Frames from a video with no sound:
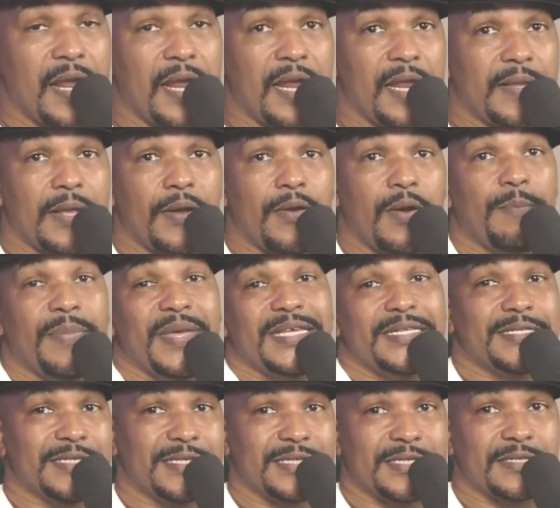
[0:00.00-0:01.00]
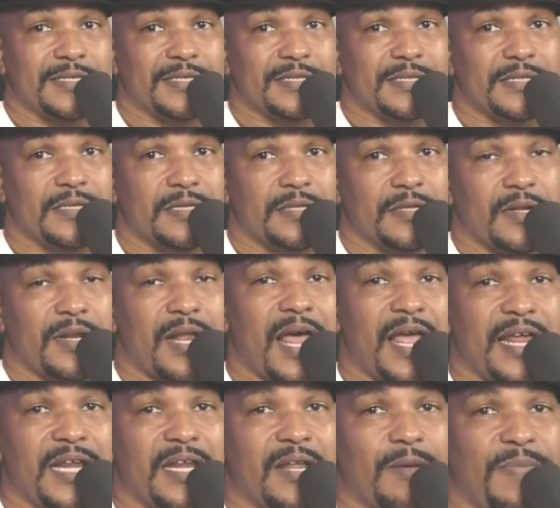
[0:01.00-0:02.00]
They're a business. They're
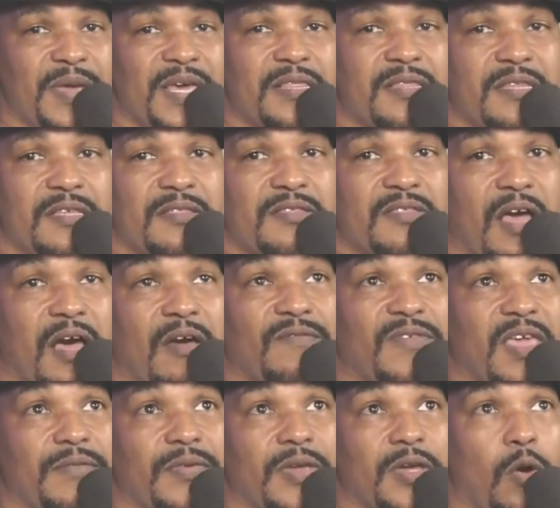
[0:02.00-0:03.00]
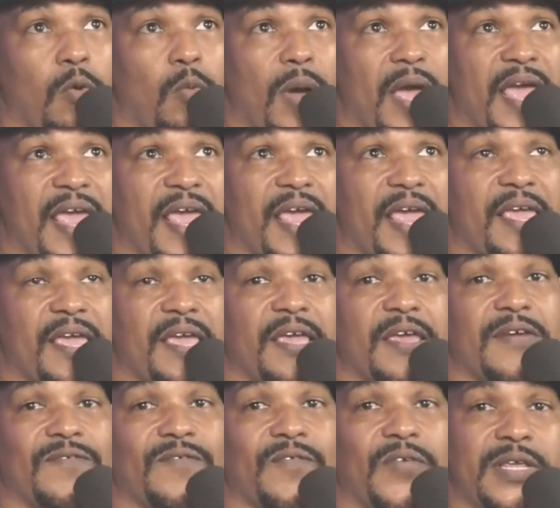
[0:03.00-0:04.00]
not in the business of giving away
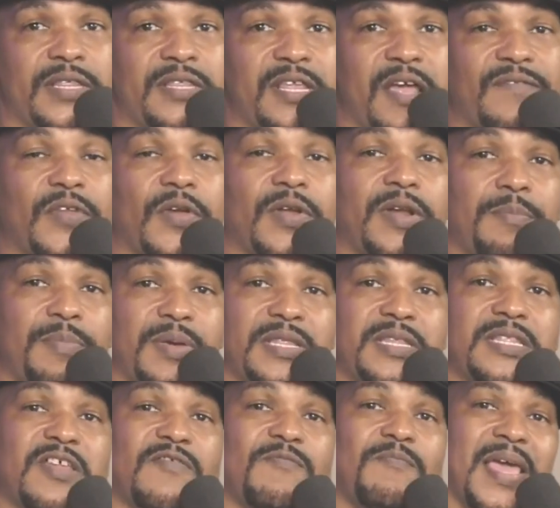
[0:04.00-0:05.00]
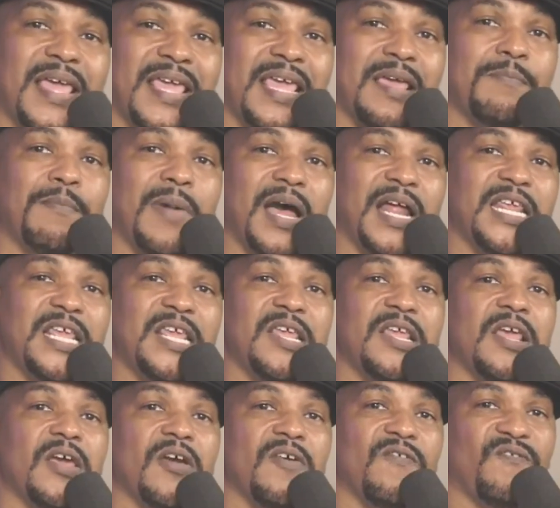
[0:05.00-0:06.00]
free stuff. They're in the business of making
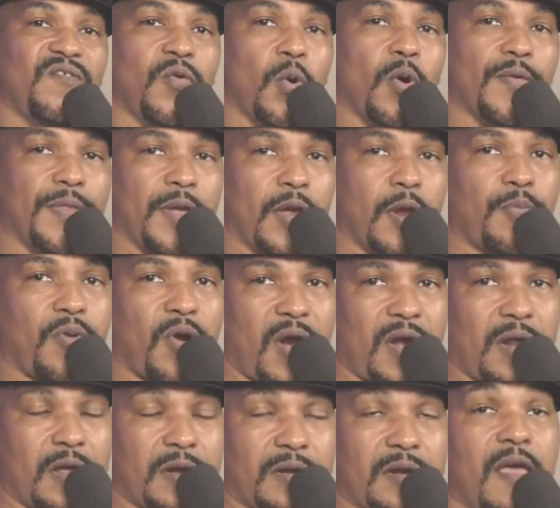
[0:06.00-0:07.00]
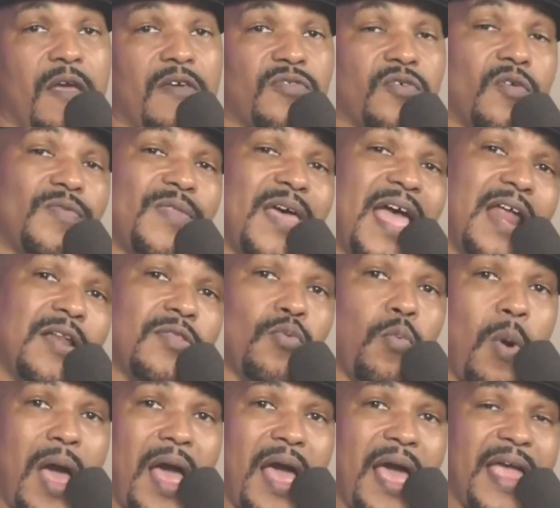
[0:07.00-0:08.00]
money for their product. So that's
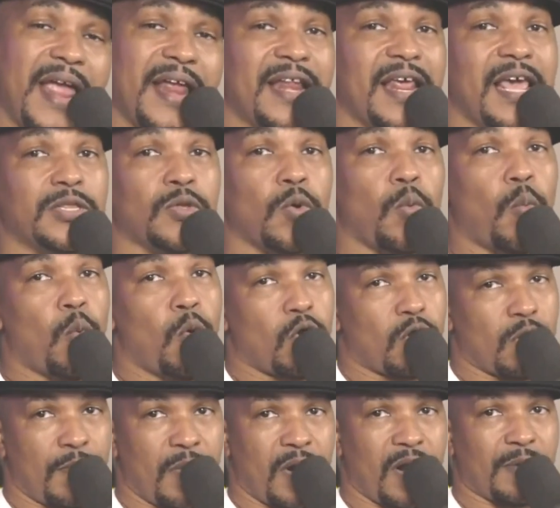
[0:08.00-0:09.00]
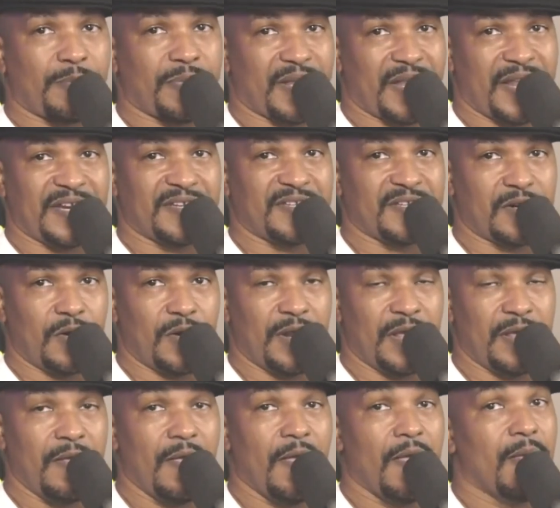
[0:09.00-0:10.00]
why it has a watermark planted on
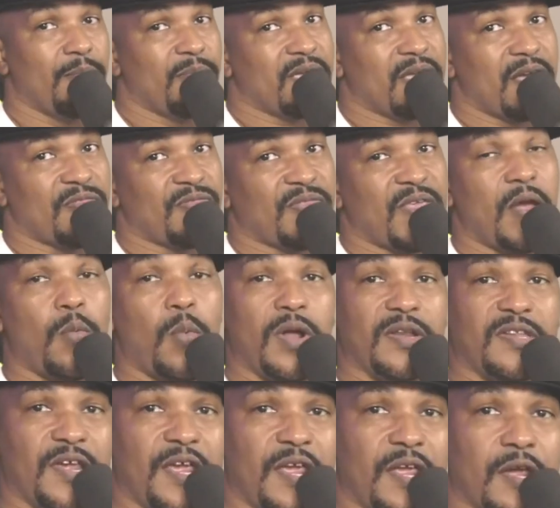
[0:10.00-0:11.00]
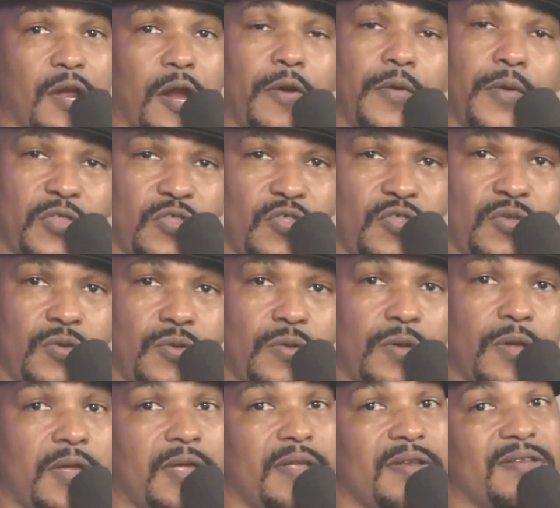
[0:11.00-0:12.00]
it because they want to encourage you
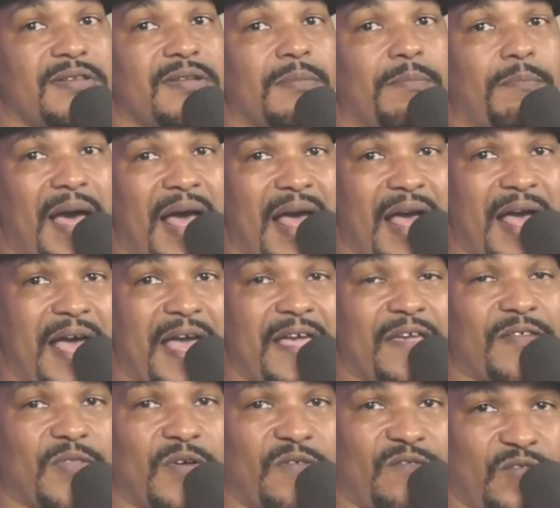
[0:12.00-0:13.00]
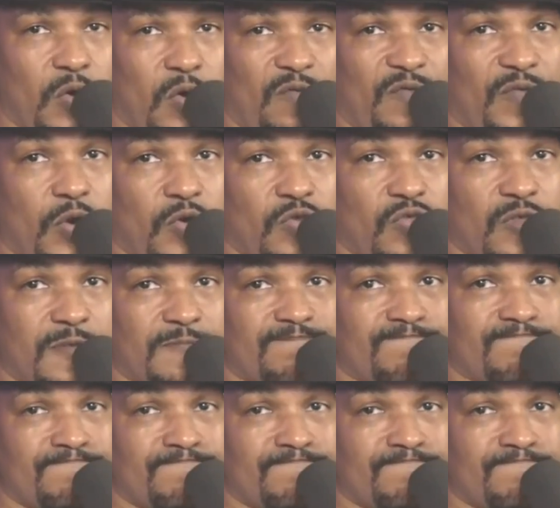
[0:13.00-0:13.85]
to buy the full version.